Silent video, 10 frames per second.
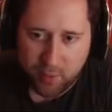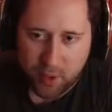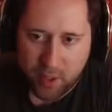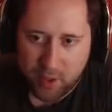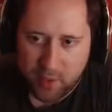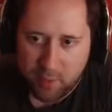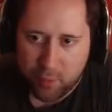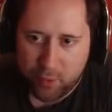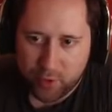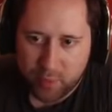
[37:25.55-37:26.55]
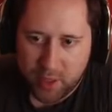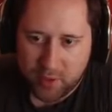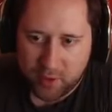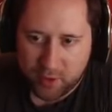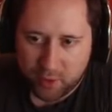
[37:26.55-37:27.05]
We kind of need more space
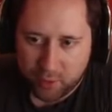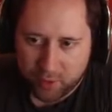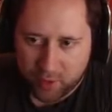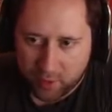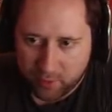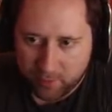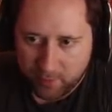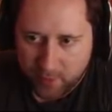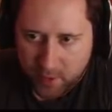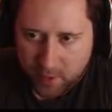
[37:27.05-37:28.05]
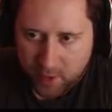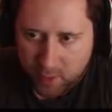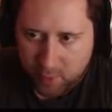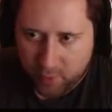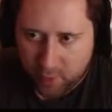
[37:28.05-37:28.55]
to store stuff
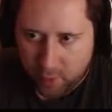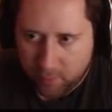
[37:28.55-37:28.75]
than we've got.